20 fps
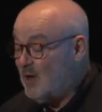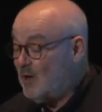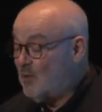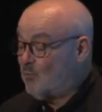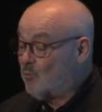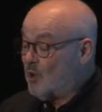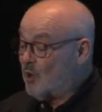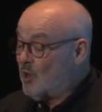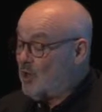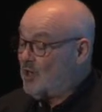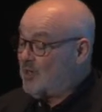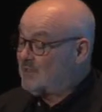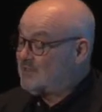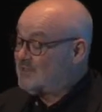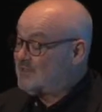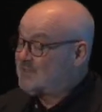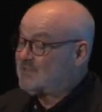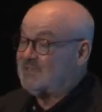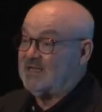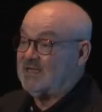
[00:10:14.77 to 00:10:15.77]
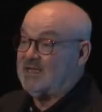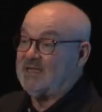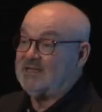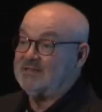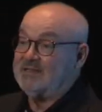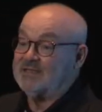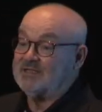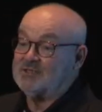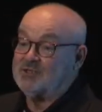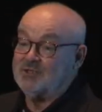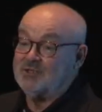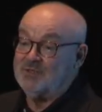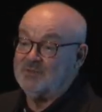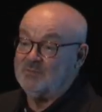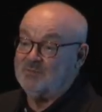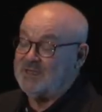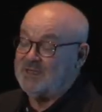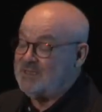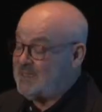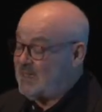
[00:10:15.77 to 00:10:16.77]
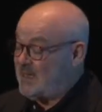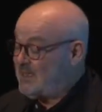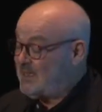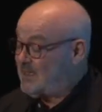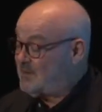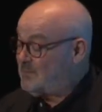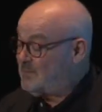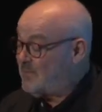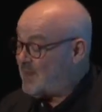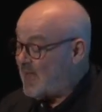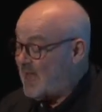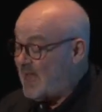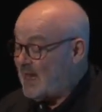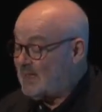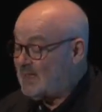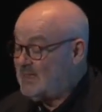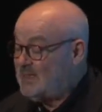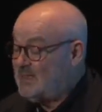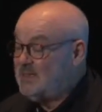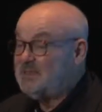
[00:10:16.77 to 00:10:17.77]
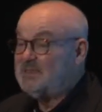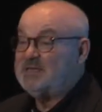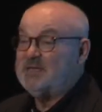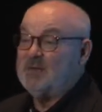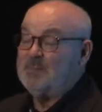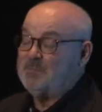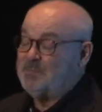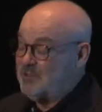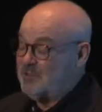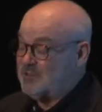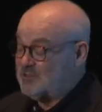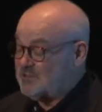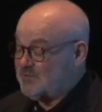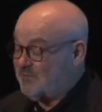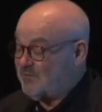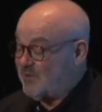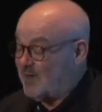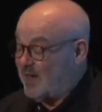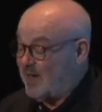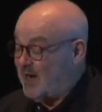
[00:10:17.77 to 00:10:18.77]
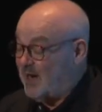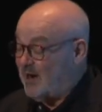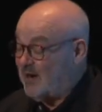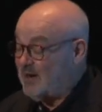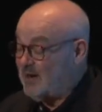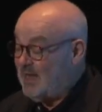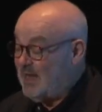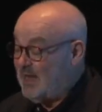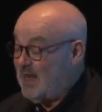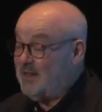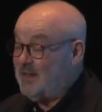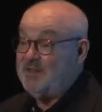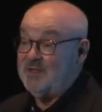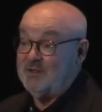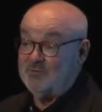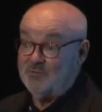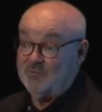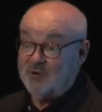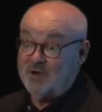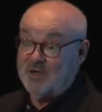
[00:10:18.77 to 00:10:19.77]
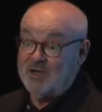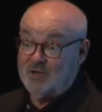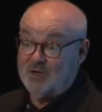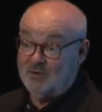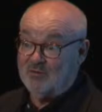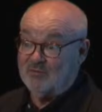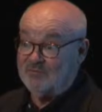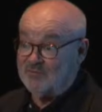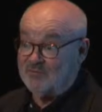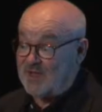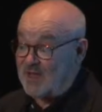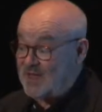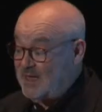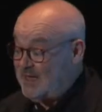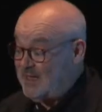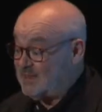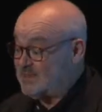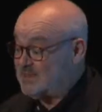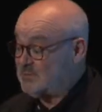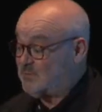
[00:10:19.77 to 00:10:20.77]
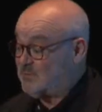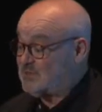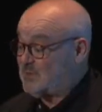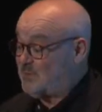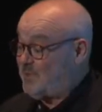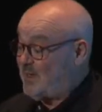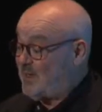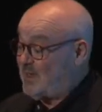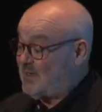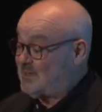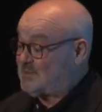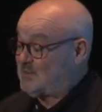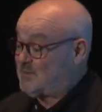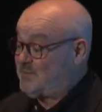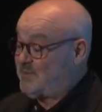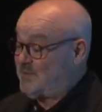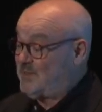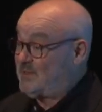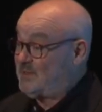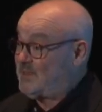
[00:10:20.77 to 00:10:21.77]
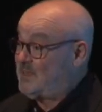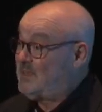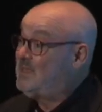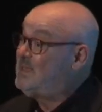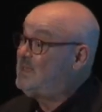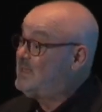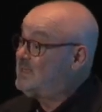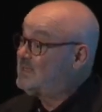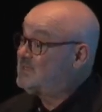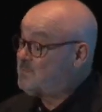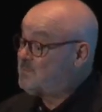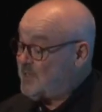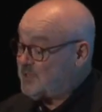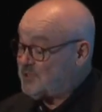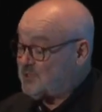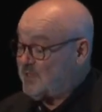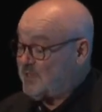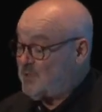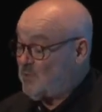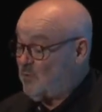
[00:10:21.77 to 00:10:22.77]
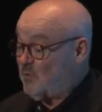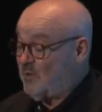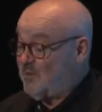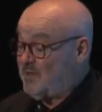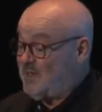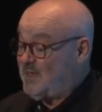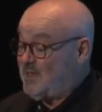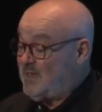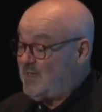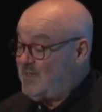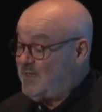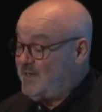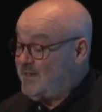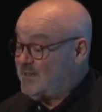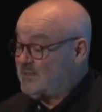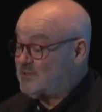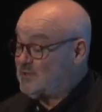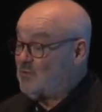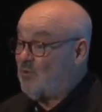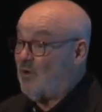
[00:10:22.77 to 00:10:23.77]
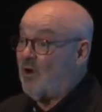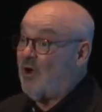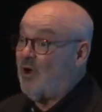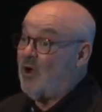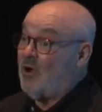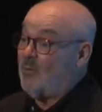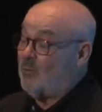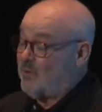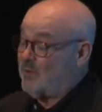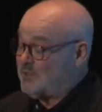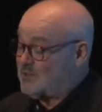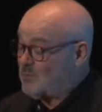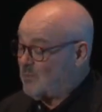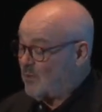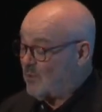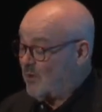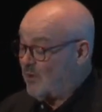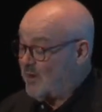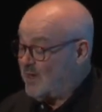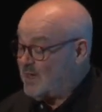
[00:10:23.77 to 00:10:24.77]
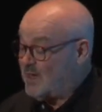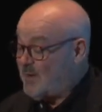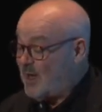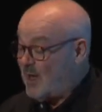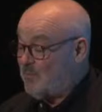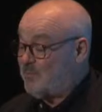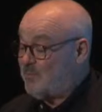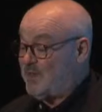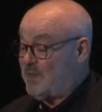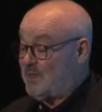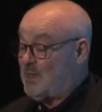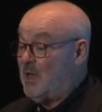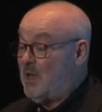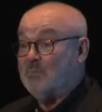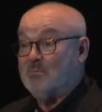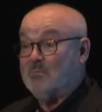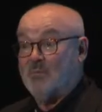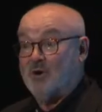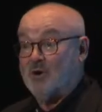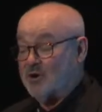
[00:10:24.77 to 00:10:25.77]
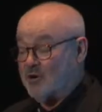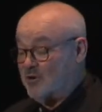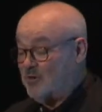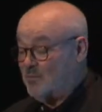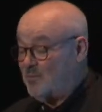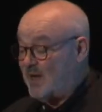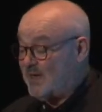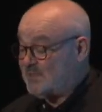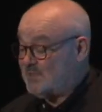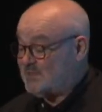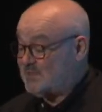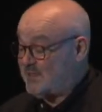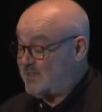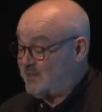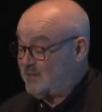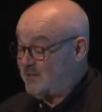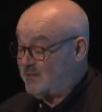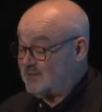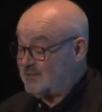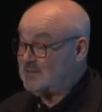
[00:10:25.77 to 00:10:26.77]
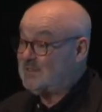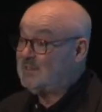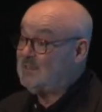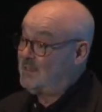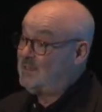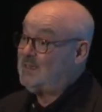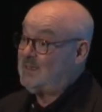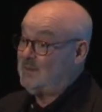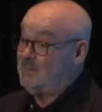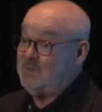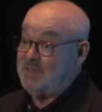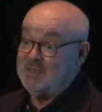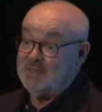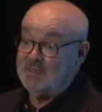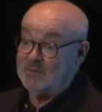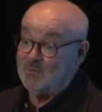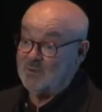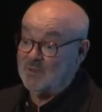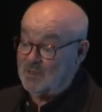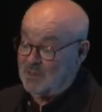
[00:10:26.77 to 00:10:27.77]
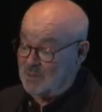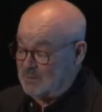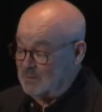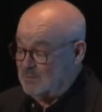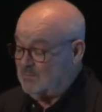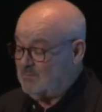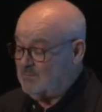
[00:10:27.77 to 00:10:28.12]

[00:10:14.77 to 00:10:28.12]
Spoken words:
Words said that couldn't be taken back. Tempers flared, and then real violence was a possibility, especially toward the Indians, who always worried about being murdered by settlers, and many were.